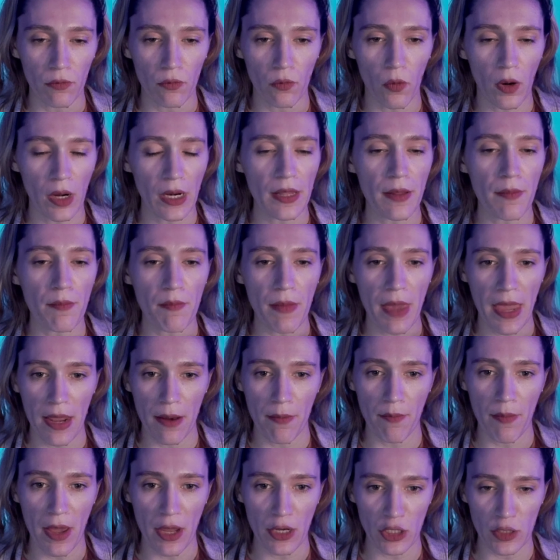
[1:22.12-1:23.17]
one of the main
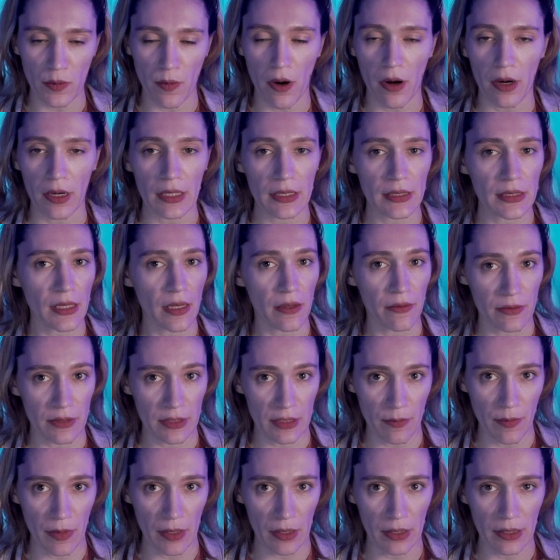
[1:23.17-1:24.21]
benchmarks of
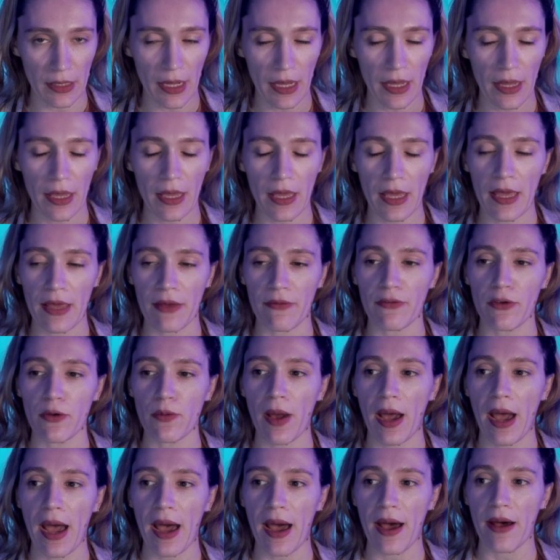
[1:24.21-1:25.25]
stability. If you
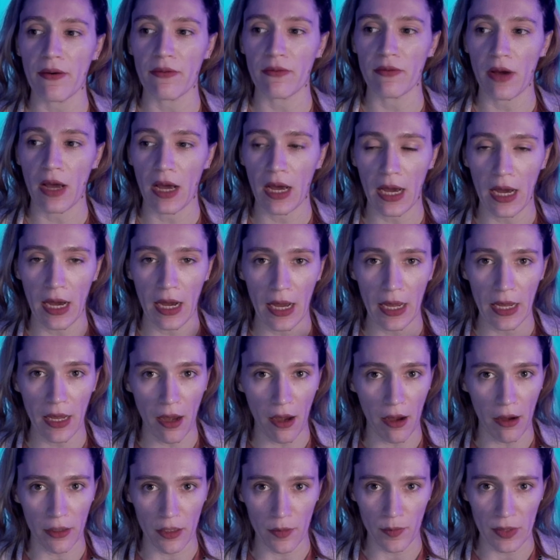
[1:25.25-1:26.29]
have high
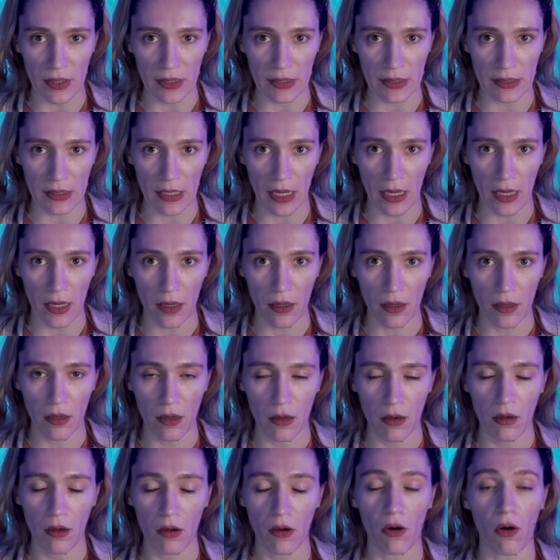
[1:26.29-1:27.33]
occupancy
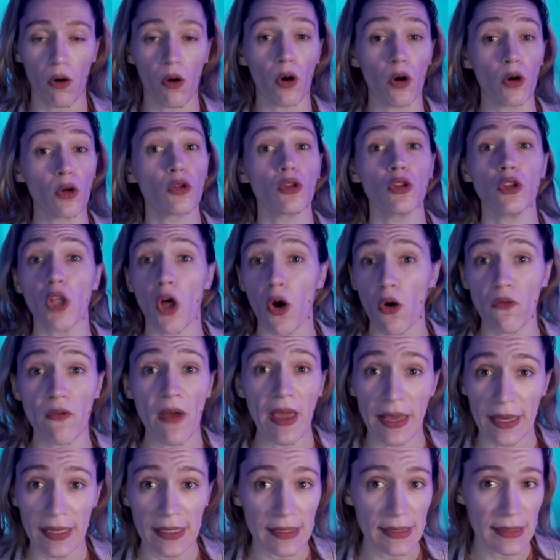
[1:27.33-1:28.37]
or low
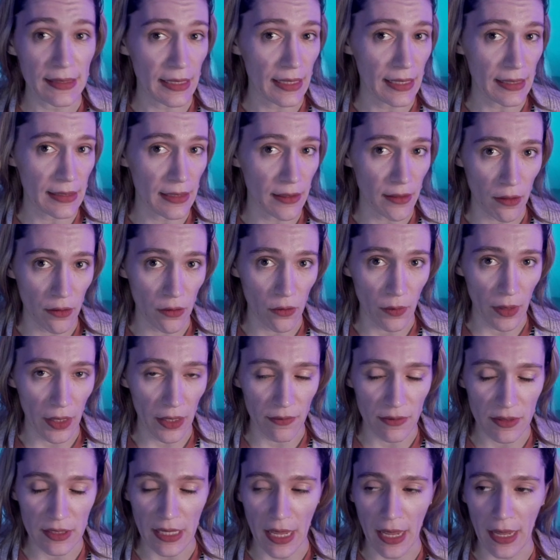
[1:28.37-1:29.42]
vacancy is another way of
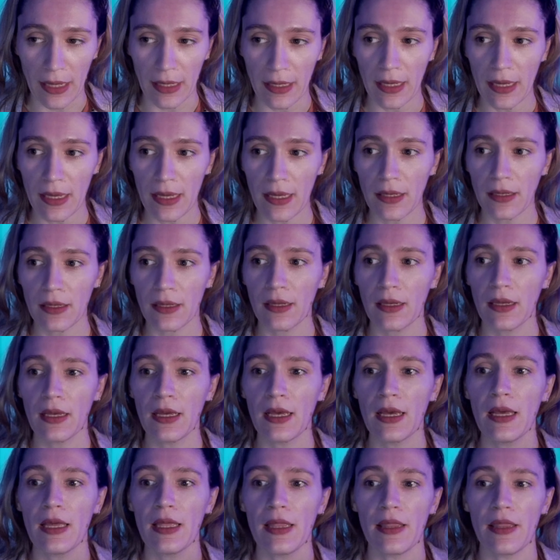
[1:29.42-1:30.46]
saying it,
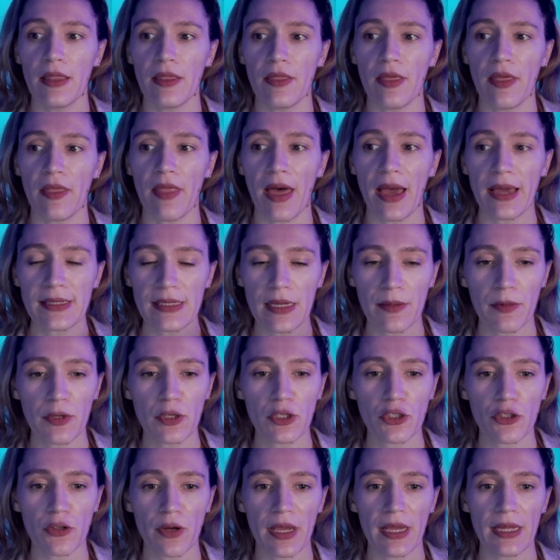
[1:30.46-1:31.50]
then that
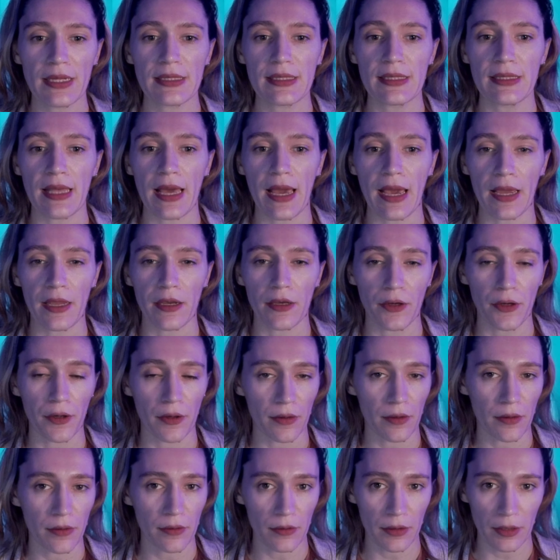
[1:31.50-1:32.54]
demonstrates that
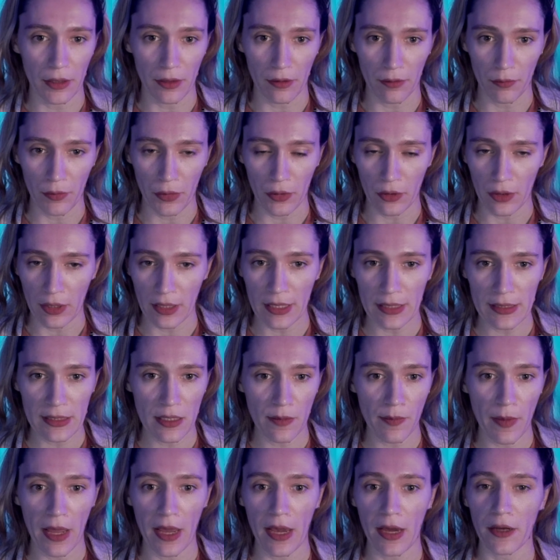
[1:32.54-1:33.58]
your, you know, building is in
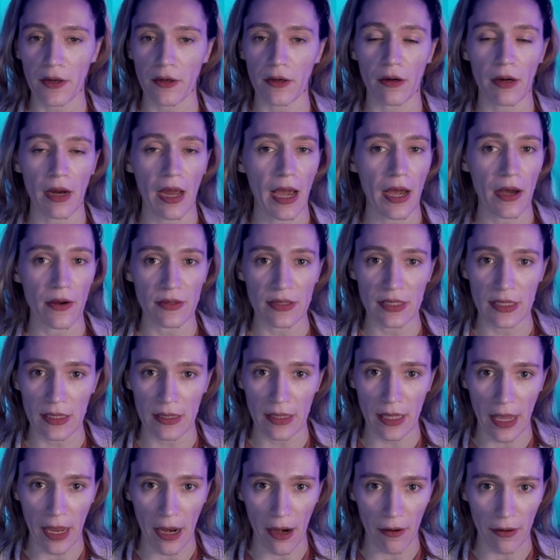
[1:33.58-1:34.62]
demand or housing in
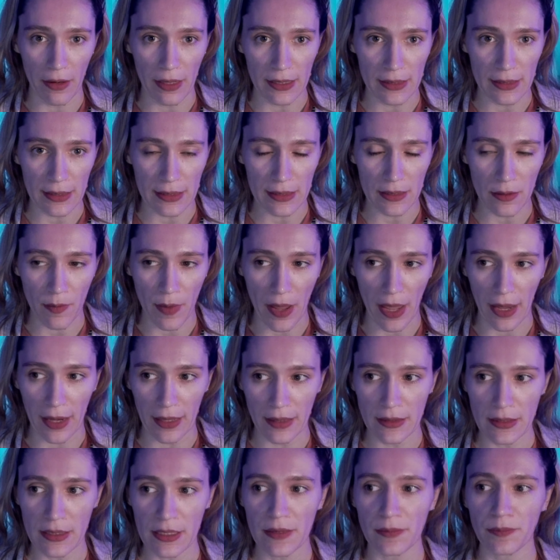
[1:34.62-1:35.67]
the area is in
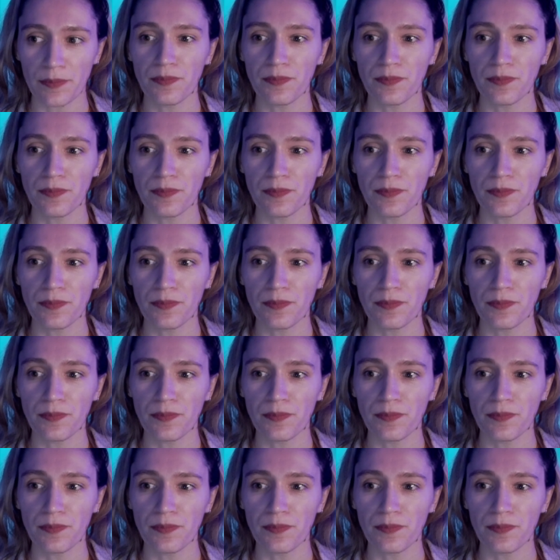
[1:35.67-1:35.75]
demand